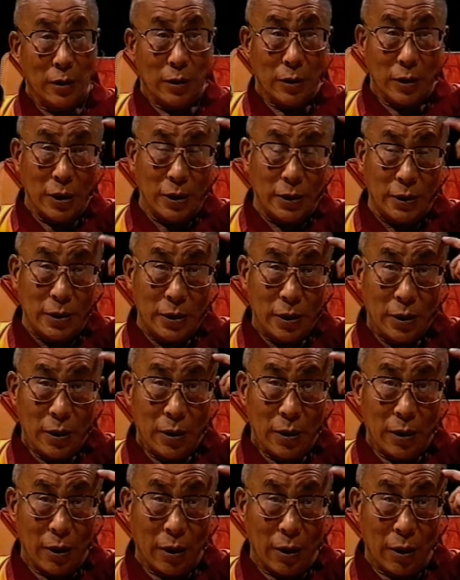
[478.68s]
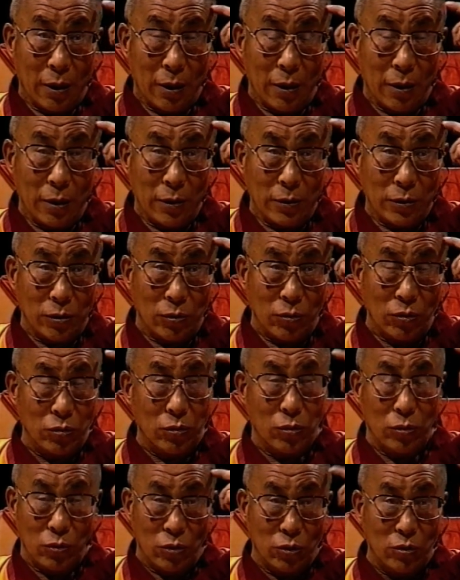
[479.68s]
This is a
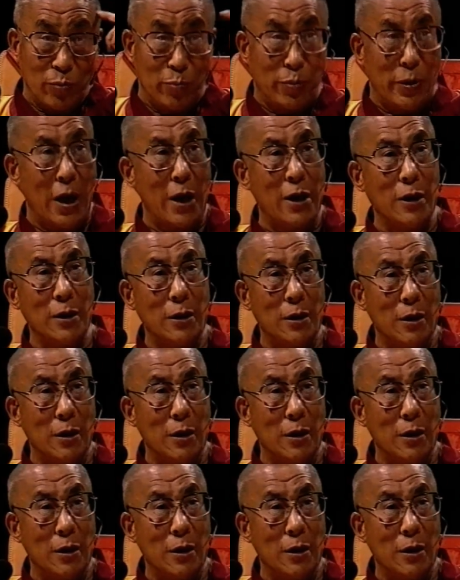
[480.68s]
good brain